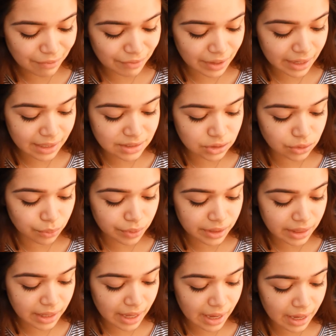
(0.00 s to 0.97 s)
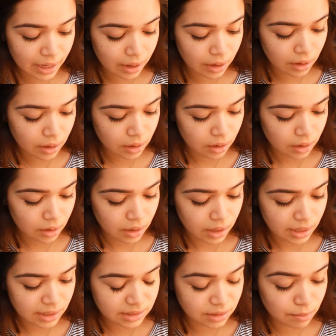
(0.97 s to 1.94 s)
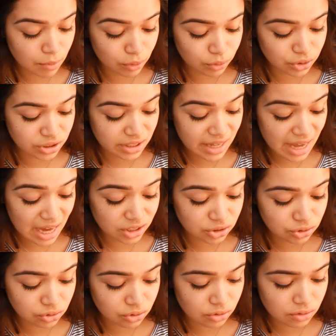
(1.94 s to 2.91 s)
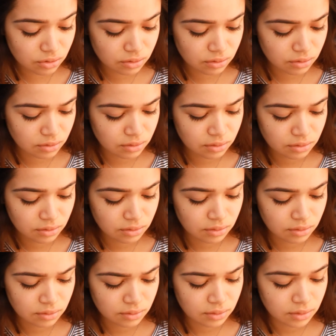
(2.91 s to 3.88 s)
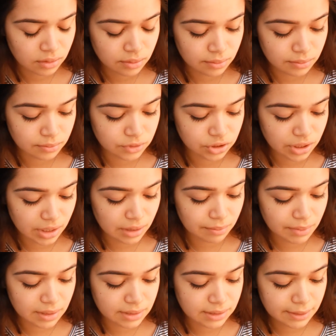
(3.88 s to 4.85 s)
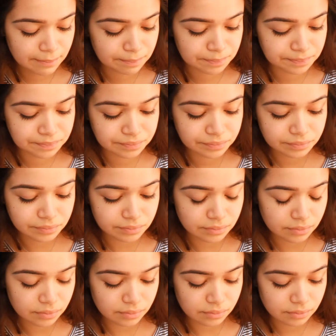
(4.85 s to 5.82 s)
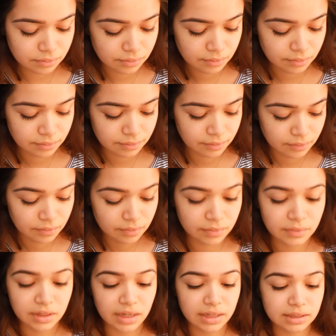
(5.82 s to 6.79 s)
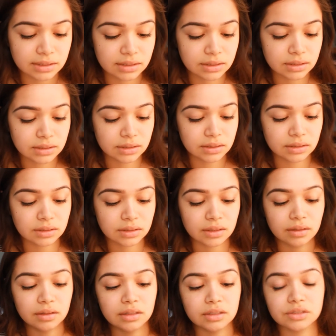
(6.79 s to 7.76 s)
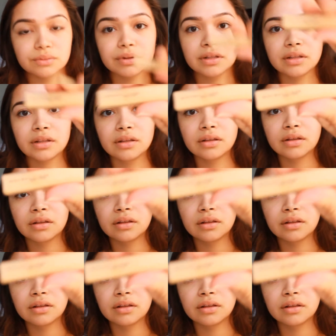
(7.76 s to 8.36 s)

feel like it's the one that is the most natural. Trying to mix it. This one.